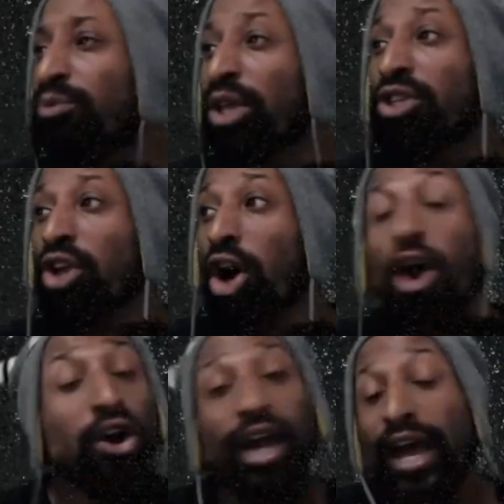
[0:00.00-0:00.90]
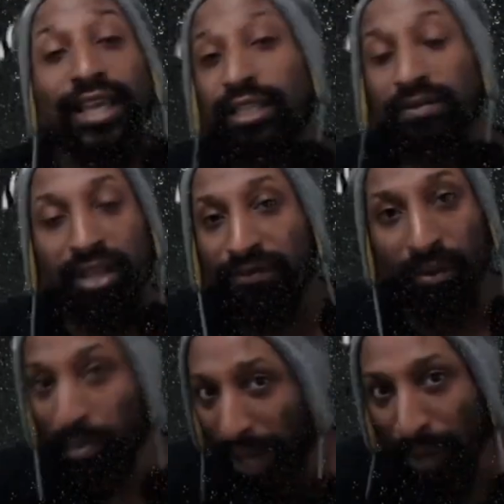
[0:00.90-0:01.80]
there's all kinds of
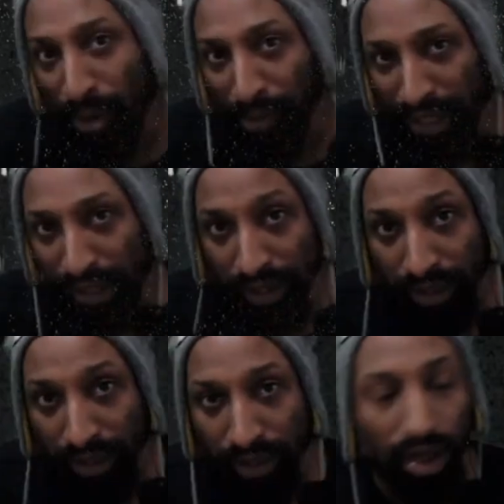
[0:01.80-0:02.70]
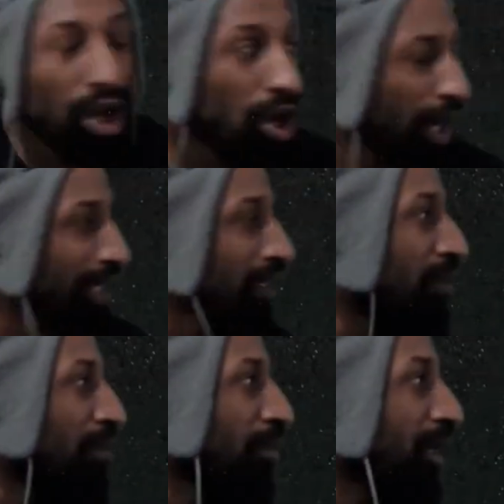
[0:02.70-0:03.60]
different paper money, all kinds of
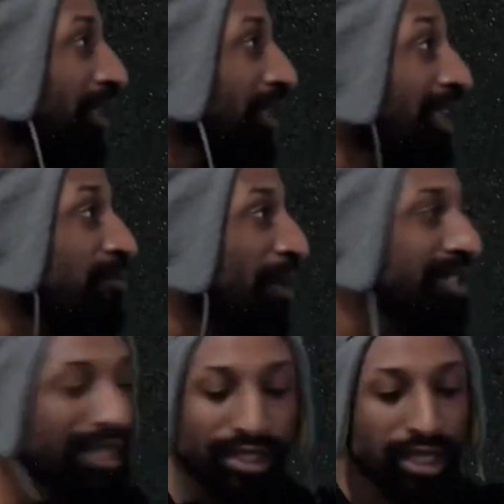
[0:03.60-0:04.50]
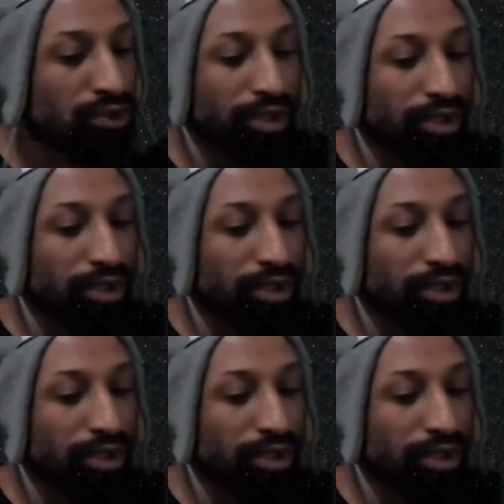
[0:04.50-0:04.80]
different paper money, especially in this country.